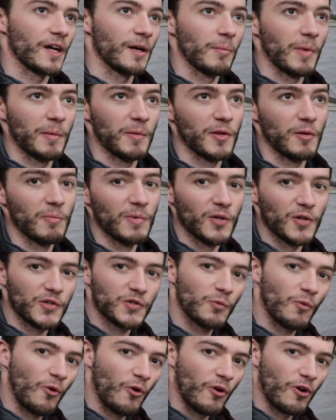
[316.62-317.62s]
maybe the mill
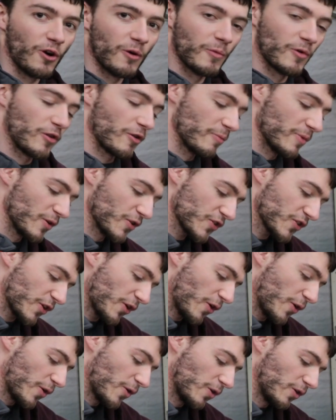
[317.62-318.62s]
is warm or the mill is
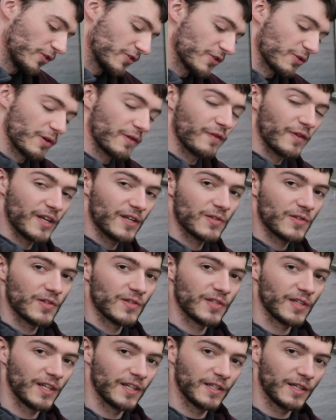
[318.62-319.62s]
cold, so it
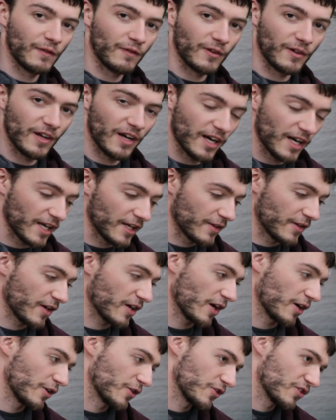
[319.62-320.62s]
faces at a different height, the
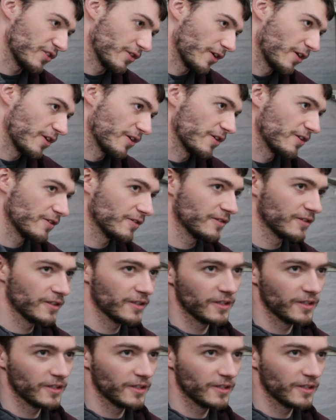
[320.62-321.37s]
cutter's dull,